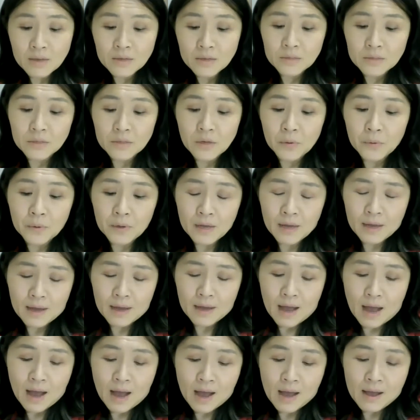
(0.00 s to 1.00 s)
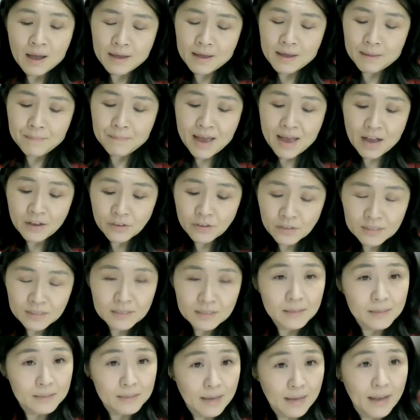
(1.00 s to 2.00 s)
So imagine a
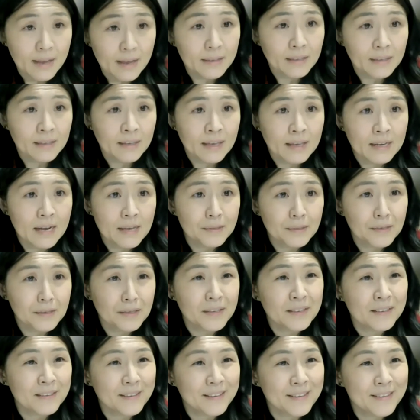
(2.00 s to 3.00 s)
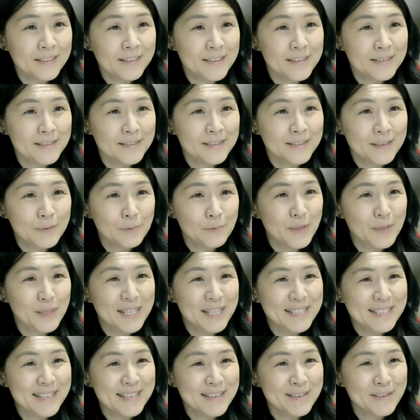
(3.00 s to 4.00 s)
society, and I think with
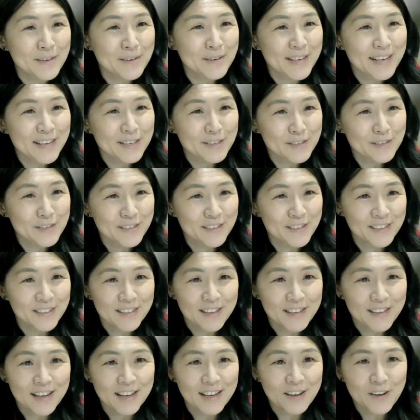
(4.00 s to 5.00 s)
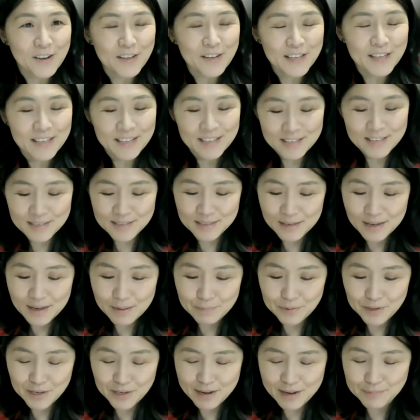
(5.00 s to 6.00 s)
this international audience,
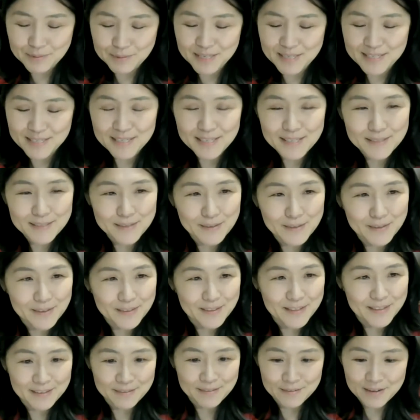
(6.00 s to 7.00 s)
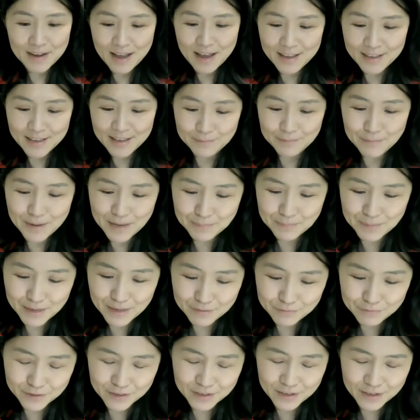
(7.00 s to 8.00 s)
perhaps it's easier than it may
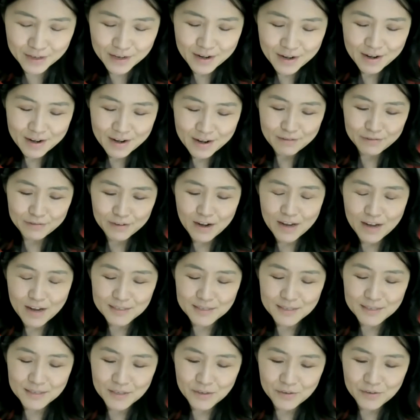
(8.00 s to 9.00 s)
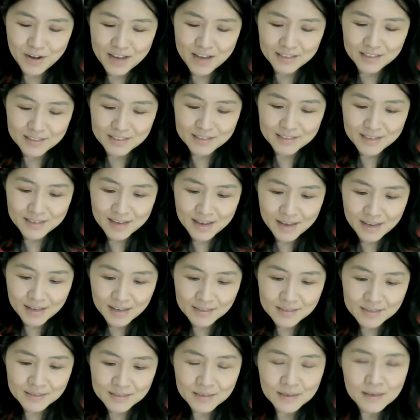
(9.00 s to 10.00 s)
be for us in the United
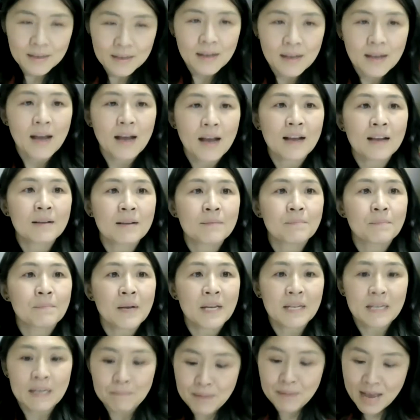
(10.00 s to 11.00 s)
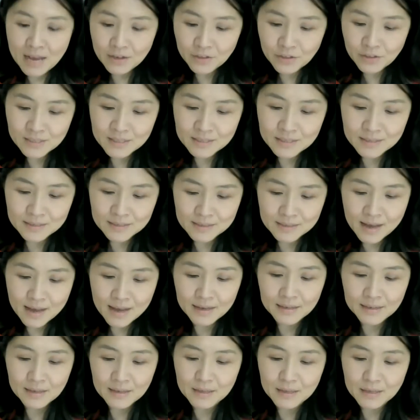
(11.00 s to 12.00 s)
States, but imagine a
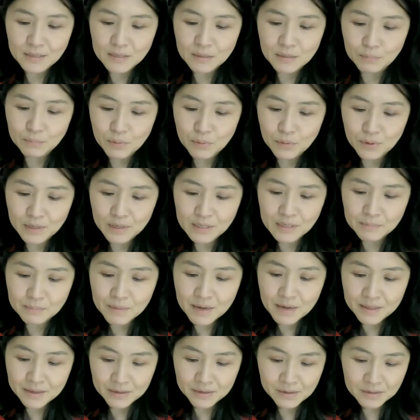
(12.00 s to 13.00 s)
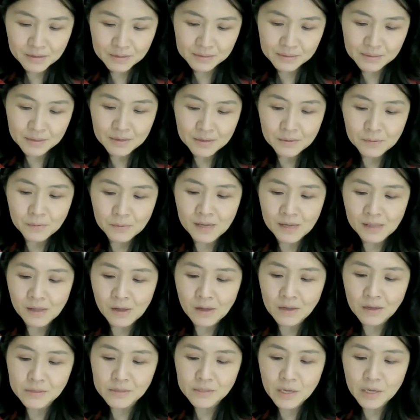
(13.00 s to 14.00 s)
society that supports mothers while
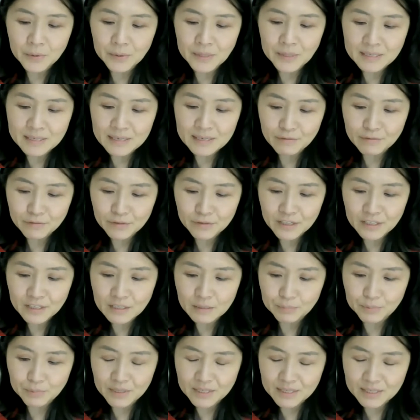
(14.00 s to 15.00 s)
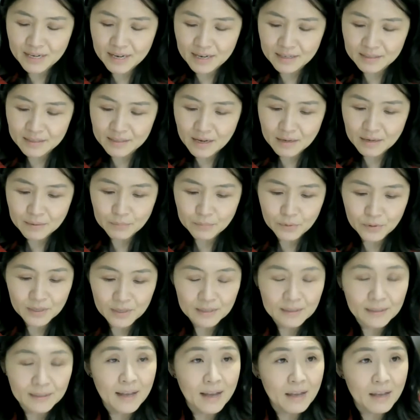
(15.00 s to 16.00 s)
also endeavoring to protect
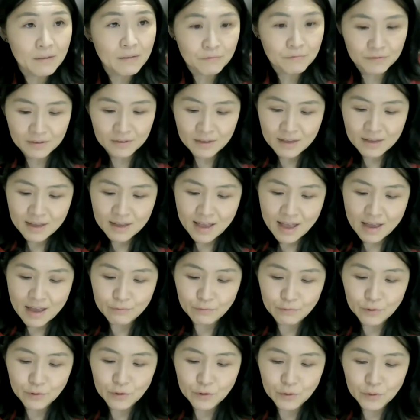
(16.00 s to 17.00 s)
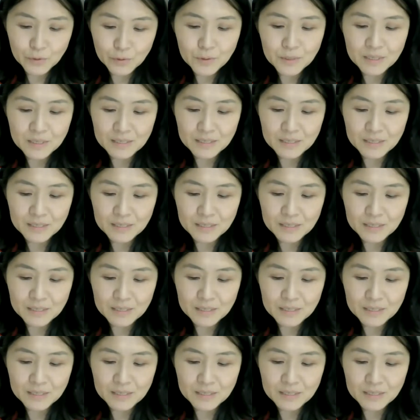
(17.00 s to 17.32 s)
unborn life and reduce the